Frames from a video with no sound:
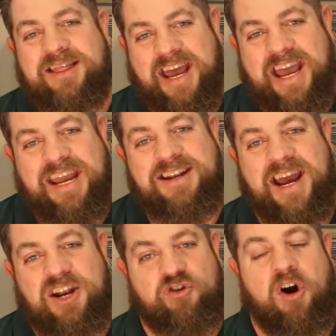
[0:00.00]
The
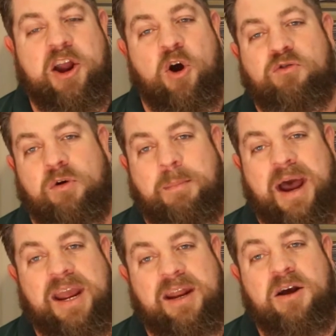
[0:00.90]
heat and dry oak
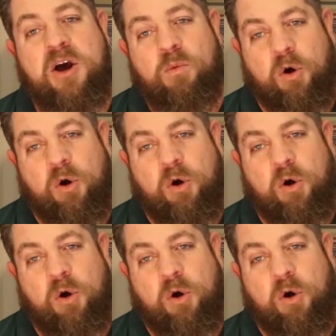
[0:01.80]
remain